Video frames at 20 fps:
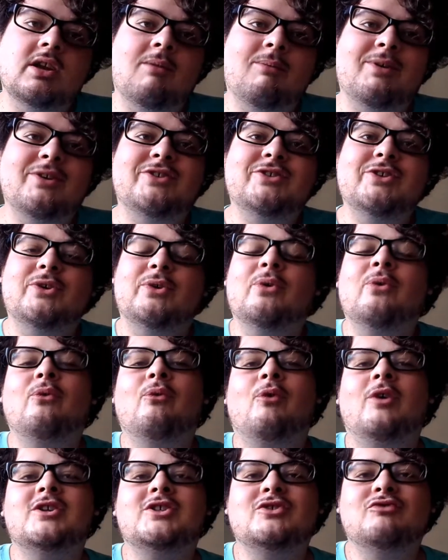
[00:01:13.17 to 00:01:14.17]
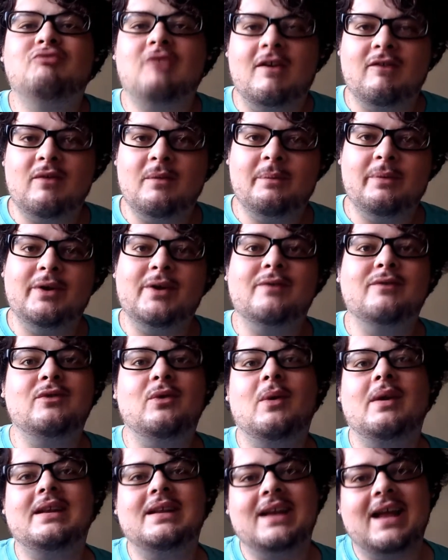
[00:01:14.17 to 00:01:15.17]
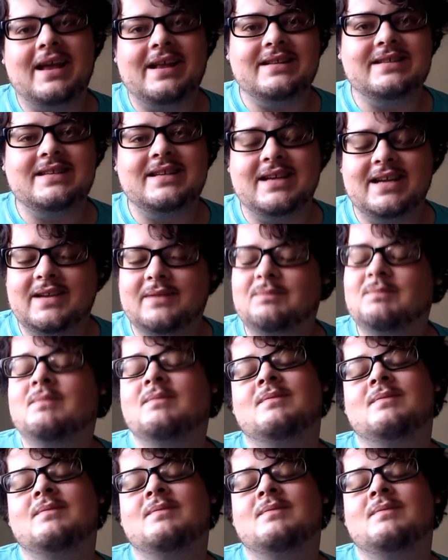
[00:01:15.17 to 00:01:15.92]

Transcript: number 2, what's your favorite book of 2019?